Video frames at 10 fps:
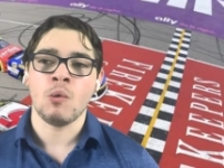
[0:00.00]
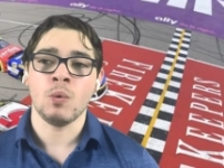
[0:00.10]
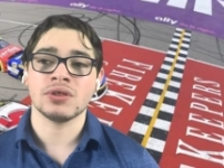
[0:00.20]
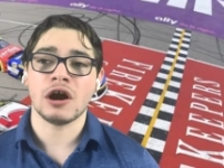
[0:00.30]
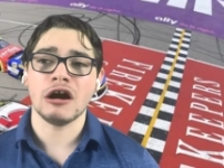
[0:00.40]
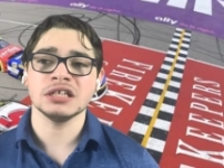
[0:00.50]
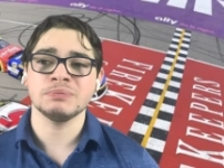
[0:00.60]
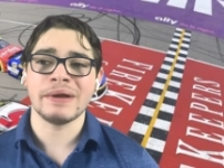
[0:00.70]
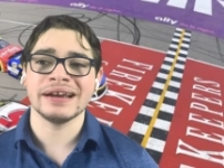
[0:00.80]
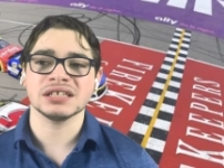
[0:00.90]
With cars
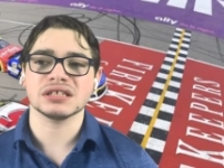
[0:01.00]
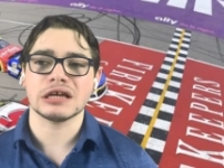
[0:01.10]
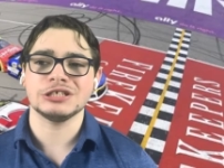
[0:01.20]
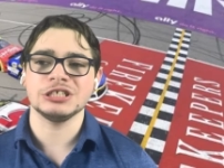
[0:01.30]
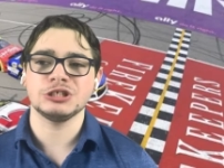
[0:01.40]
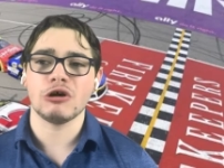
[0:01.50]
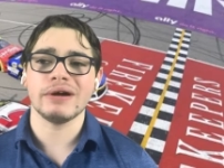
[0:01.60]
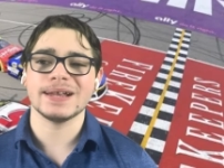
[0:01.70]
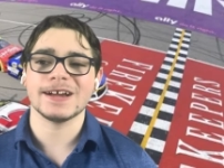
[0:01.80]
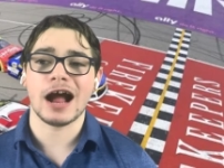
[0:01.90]
spinning such as
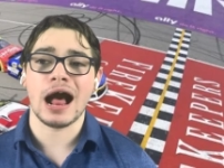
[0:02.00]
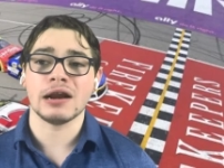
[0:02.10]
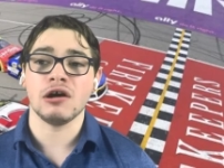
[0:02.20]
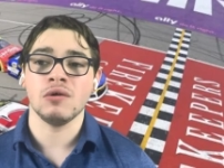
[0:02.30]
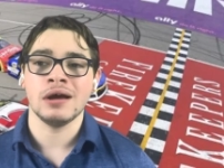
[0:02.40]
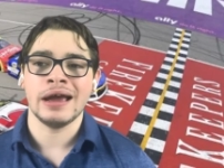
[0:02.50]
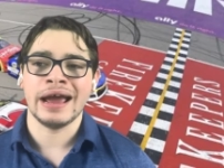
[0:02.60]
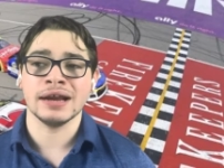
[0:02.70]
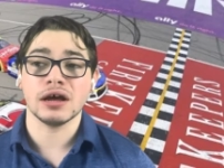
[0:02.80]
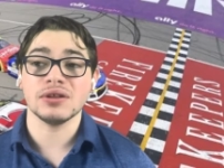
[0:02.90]
Joey Logano
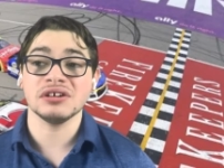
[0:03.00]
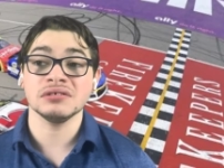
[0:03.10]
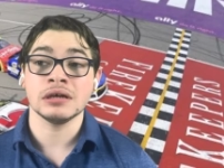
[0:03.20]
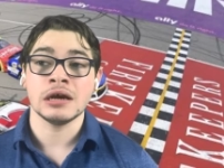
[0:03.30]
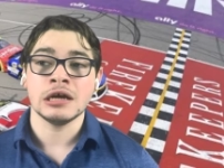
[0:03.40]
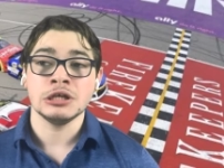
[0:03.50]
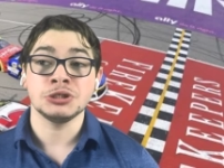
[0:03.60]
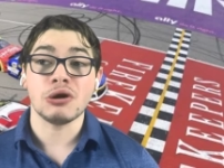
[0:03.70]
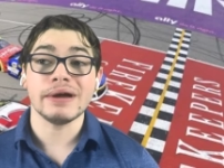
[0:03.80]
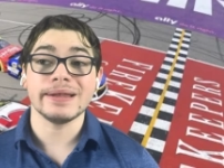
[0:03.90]
and others,
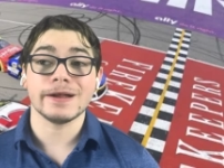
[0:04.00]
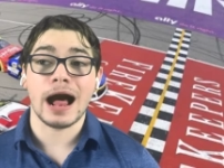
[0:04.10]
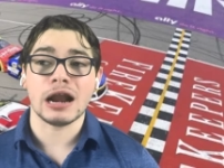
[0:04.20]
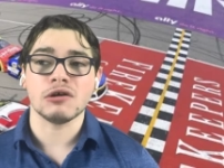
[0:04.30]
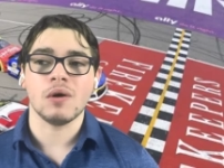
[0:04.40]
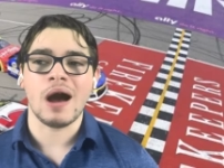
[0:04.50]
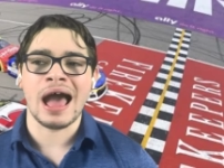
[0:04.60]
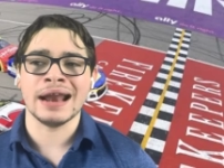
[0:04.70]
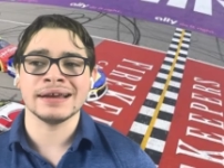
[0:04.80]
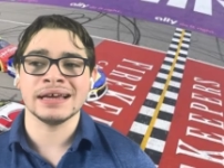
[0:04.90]
Joey Logano
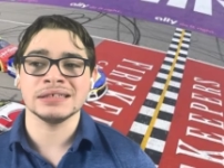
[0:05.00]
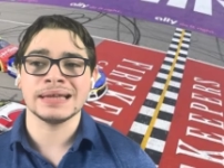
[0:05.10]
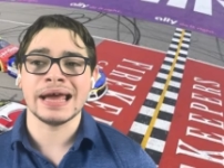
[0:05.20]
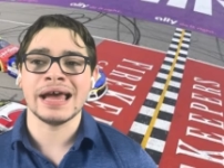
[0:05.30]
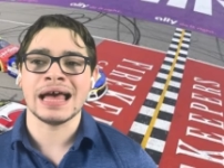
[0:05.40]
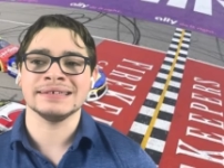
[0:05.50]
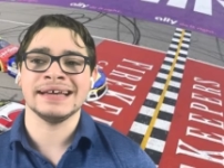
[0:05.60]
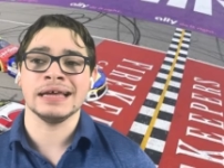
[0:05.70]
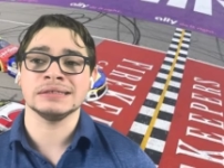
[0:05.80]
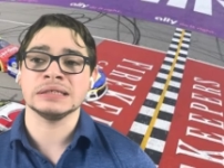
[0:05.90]
ending his day as he
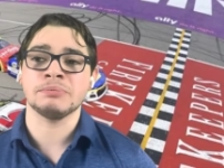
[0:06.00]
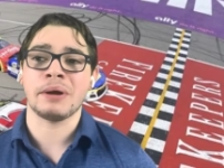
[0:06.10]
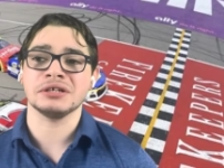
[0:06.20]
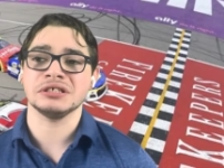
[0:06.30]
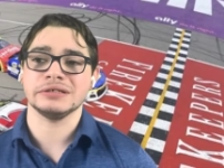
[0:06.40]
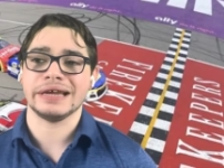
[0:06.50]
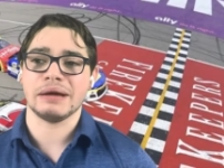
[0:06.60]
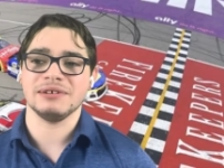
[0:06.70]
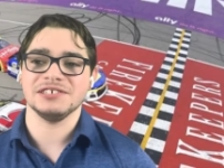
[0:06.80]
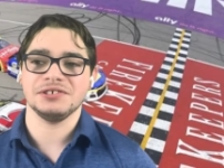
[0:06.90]
had suspension
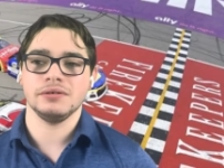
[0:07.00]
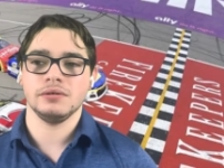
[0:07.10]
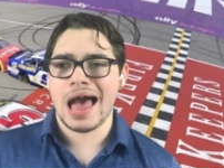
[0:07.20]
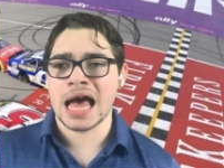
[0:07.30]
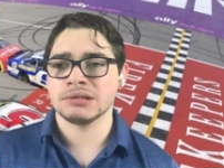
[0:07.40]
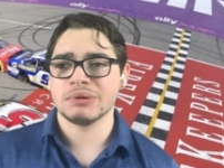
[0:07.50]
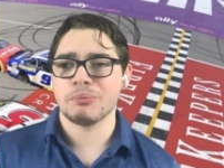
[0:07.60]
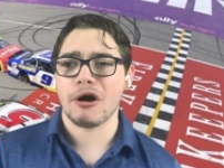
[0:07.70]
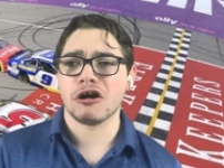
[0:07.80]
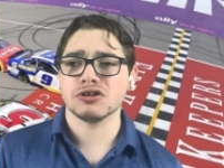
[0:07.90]
damage. As we
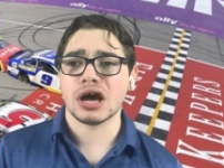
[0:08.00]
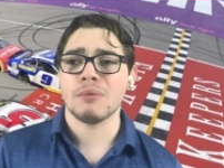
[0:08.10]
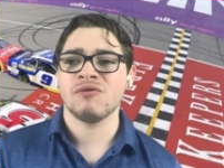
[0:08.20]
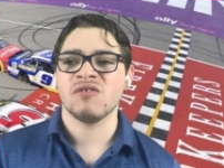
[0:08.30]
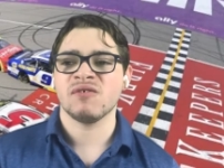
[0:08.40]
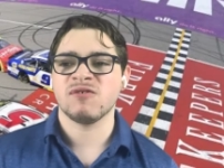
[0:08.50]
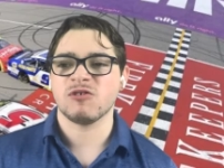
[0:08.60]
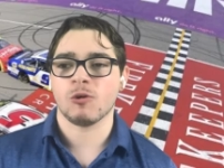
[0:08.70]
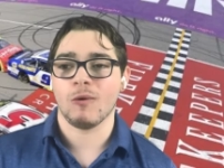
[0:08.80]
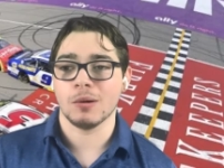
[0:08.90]
buckled up
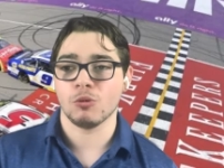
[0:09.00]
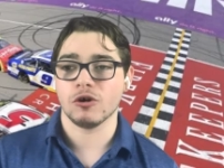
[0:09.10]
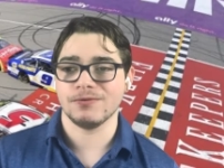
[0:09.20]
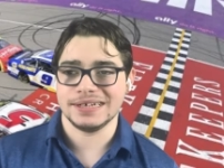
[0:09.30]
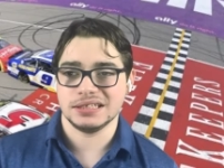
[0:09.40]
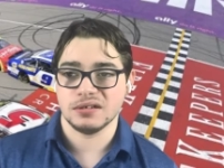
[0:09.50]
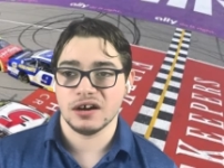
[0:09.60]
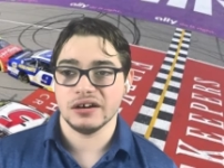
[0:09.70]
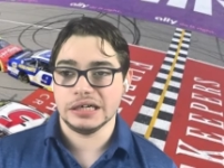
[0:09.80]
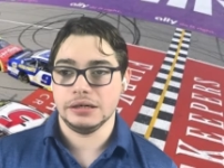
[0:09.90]
for one more
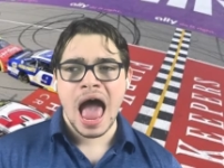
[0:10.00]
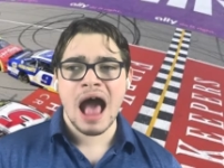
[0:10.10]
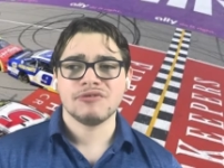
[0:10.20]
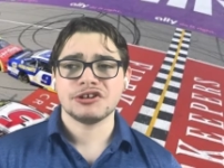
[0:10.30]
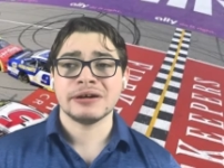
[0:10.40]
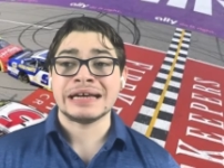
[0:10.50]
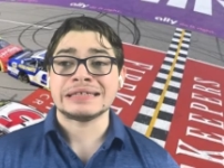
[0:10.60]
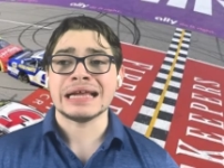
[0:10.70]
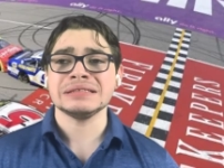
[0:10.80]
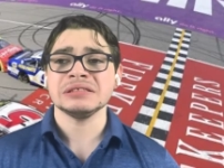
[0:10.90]
restart. After an
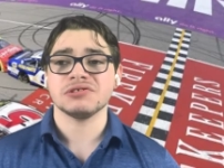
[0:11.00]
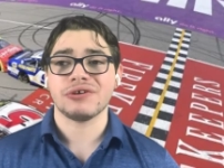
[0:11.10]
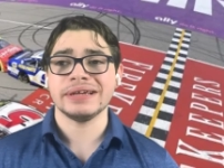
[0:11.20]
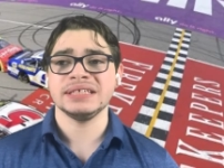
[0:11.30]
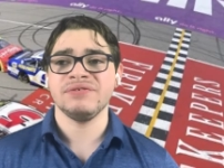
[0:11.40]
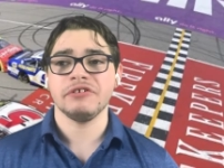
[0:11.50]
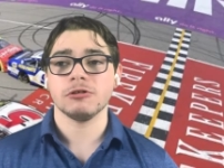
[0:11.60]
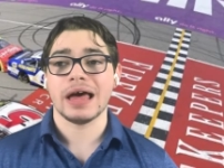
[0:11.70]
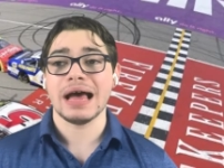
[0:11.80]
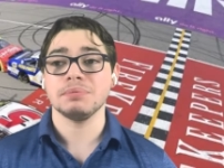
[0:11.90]
intense and crazy few
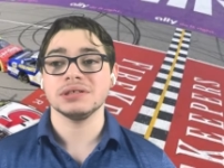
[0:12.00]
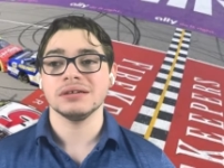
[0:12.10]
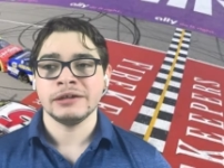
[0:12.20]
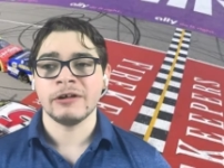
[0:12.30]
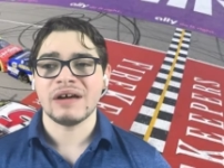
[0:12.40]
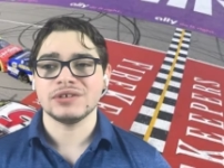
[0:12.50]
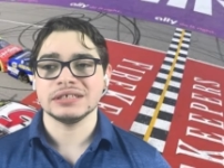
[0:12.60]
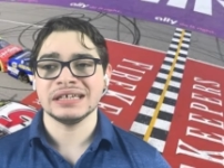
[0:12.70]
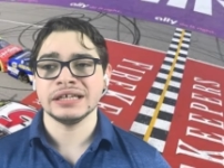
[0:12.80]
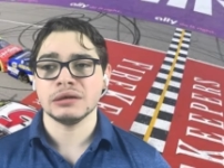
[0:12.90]
laps, you'll have to
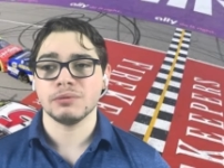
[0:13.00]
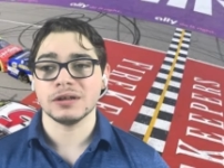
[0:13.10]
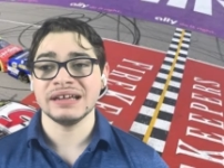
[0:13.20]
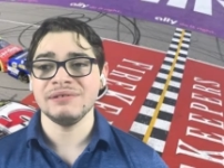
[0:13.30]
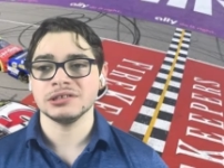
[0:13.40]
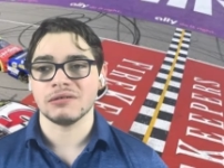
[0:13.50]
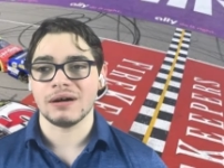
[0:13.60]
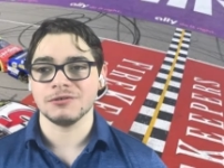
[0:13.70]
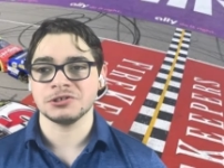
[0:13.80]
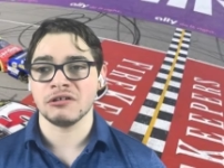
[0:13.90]
see to believe it, so
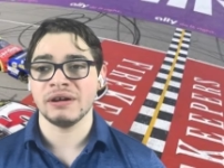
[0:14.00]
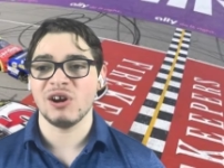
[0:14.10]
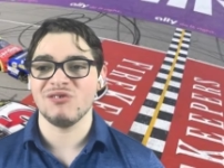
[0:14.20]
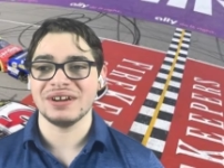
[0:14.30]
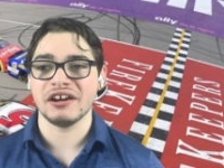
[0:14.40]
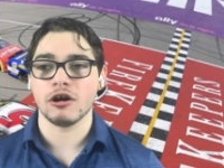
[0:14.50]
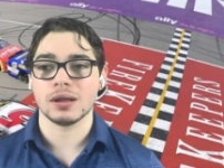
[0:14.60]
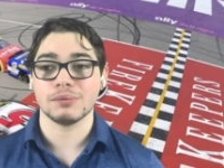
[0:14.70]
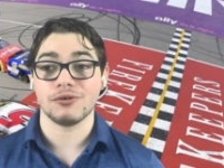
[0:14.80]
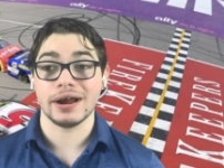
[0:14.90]
I will show you a video
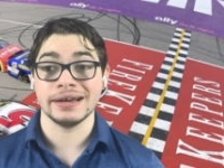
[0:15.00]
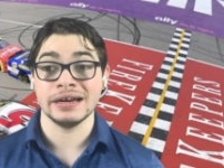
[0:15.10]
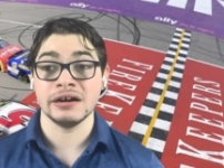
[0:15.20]
clip right